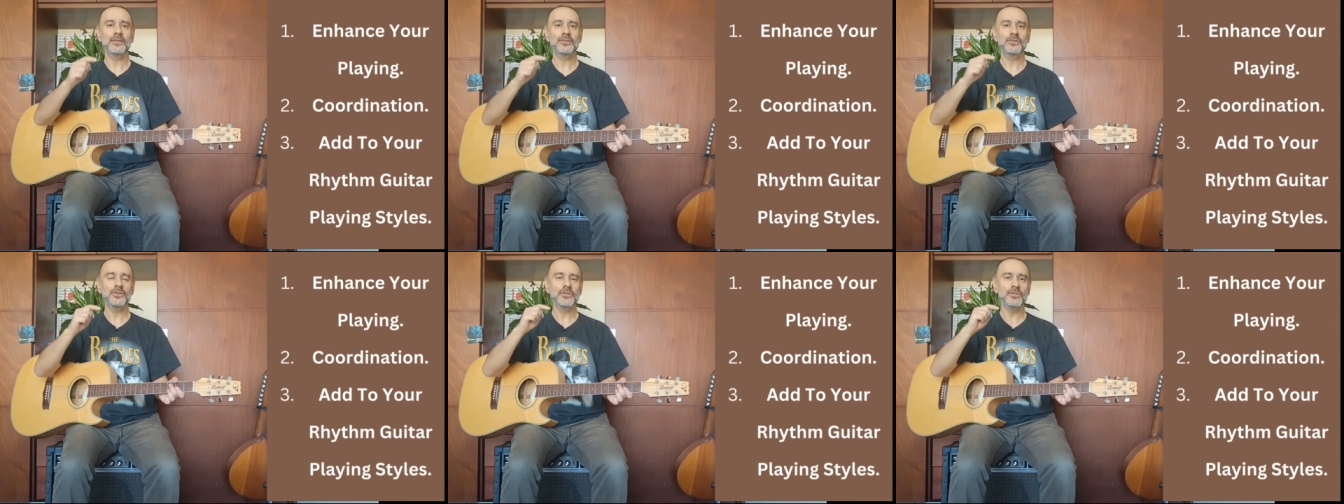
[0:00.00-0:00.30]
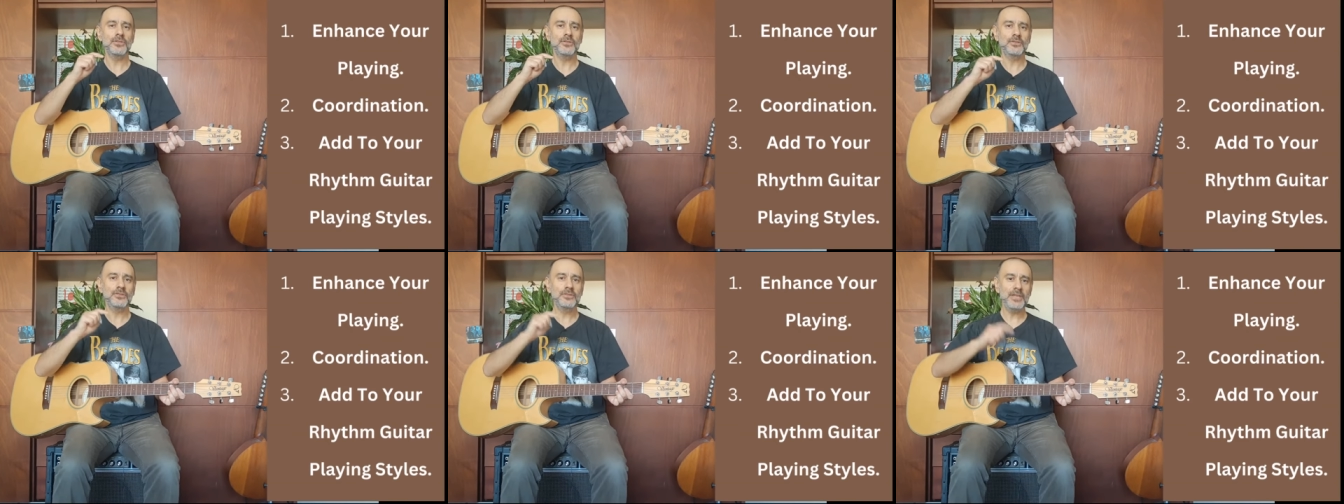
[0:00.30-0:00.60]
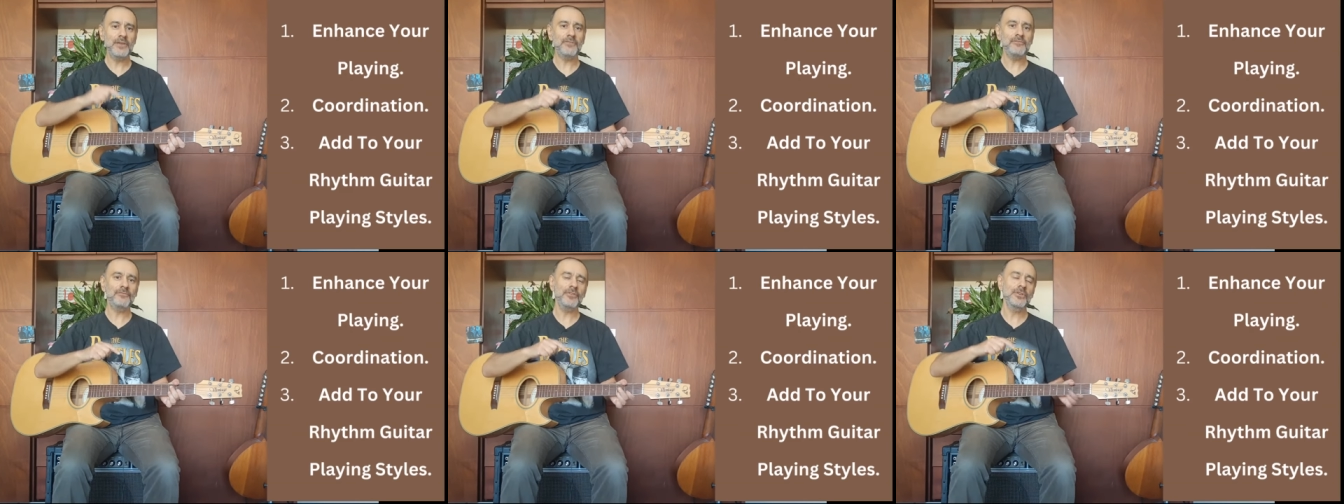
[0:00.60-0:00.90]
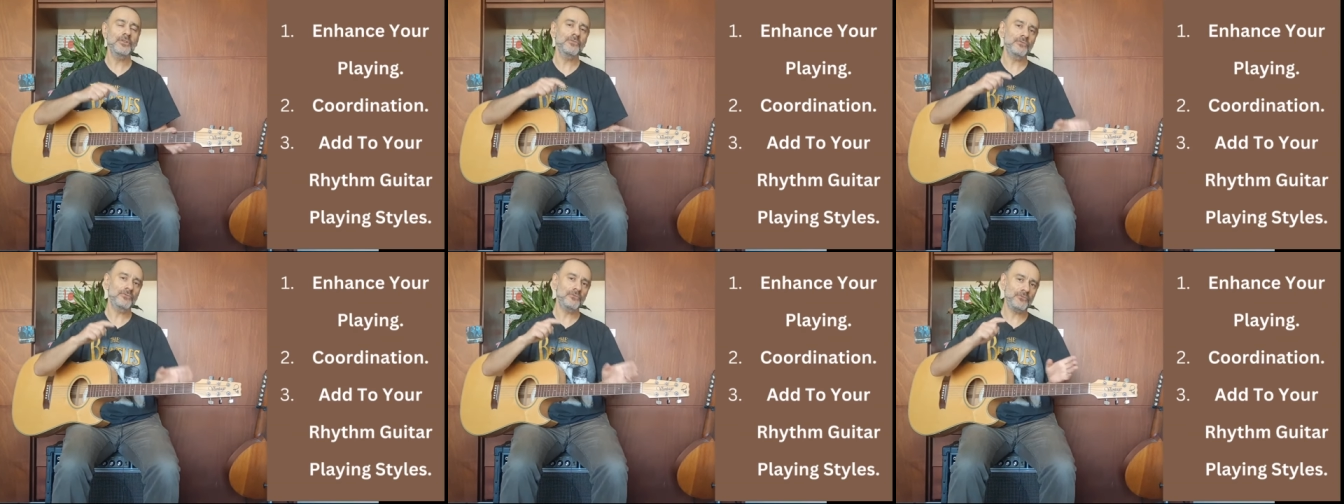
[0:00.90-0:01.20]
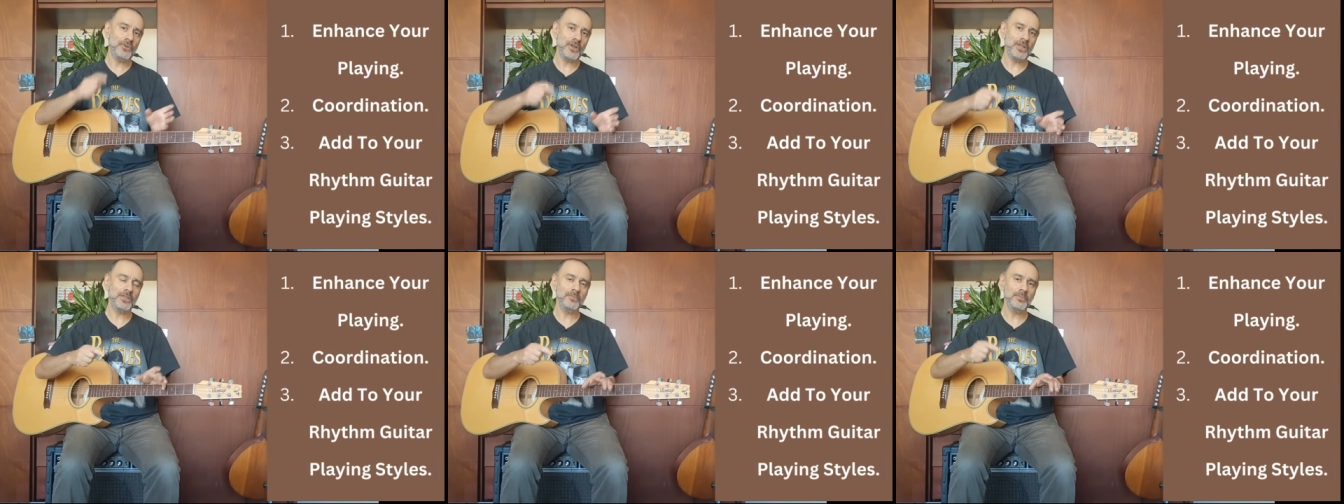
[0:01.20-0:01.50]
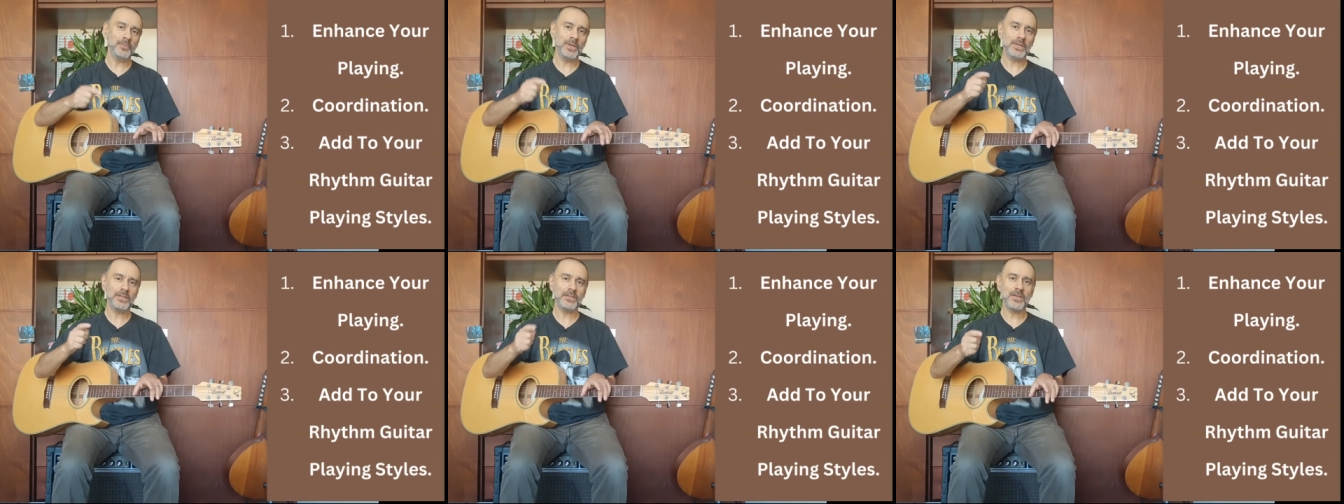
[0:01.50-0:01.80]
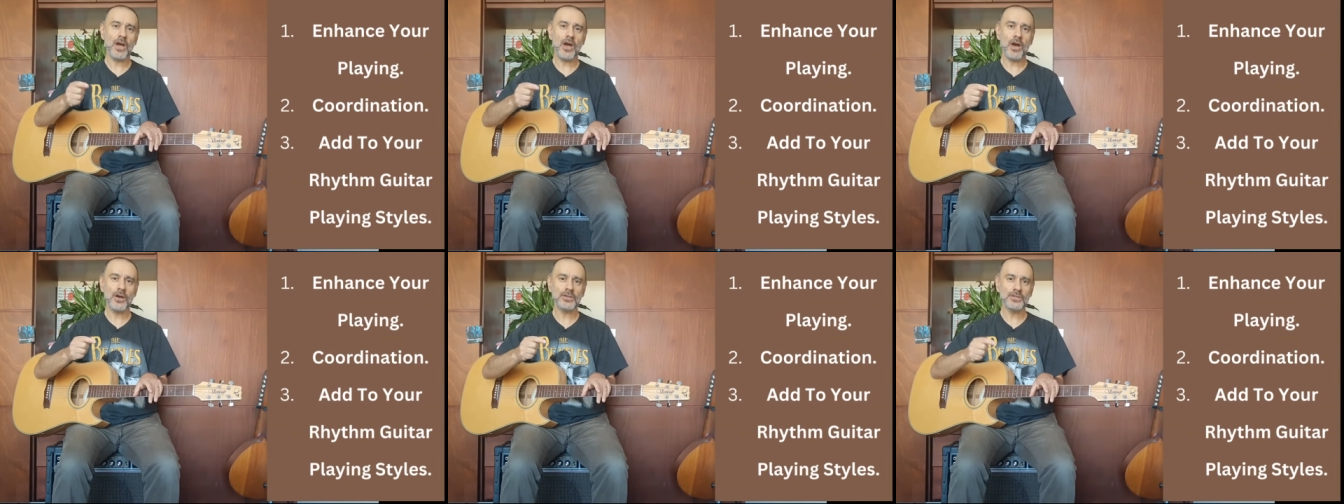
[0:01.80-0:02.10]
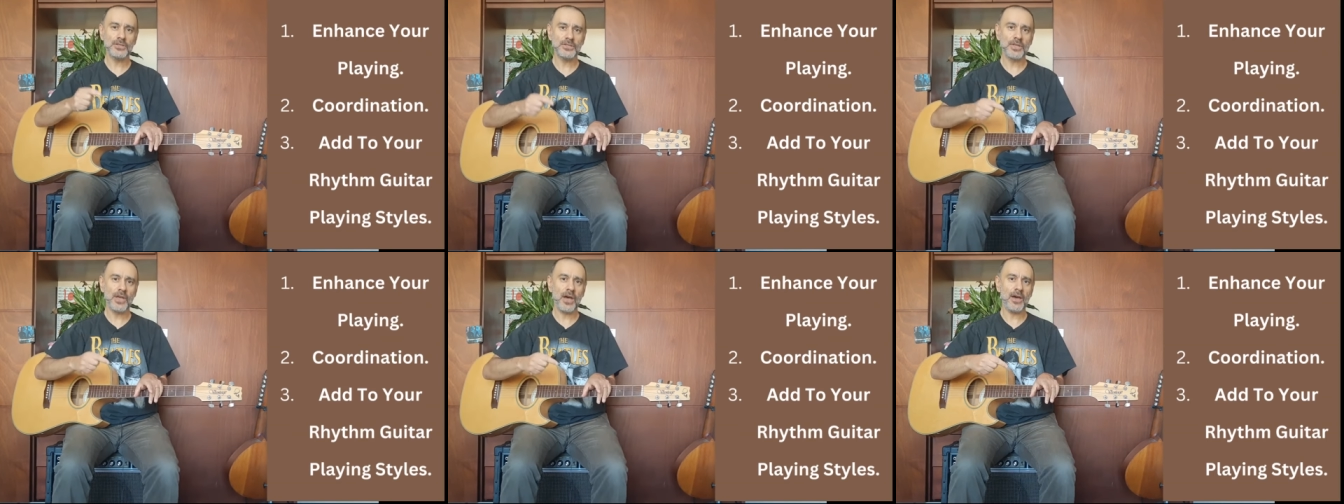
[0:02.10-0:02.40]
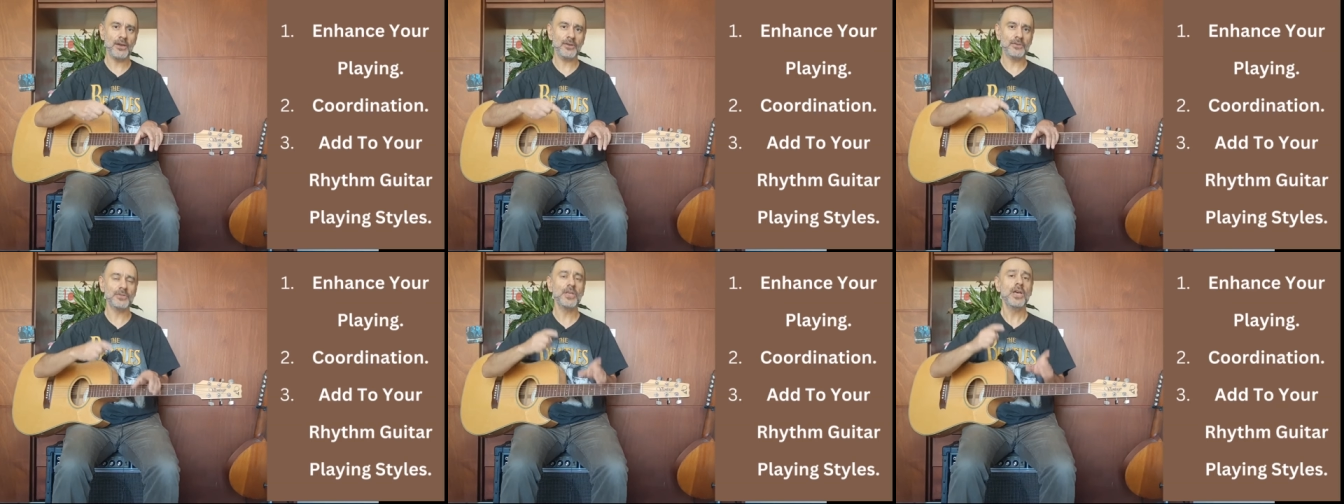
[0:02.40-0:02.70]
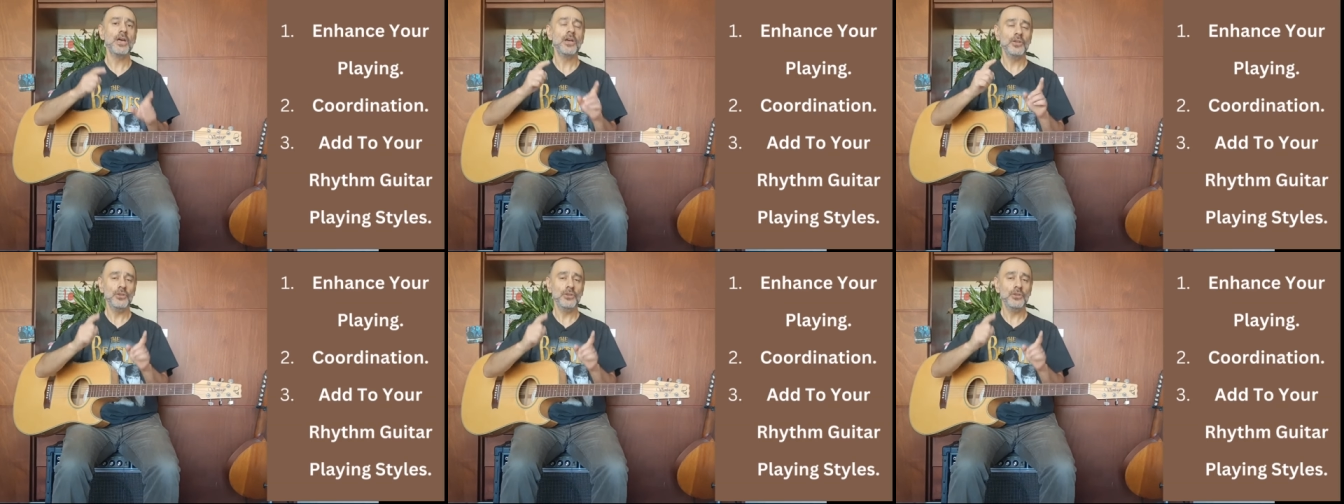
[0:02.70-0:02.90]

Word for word: to the different rhythm guitar styles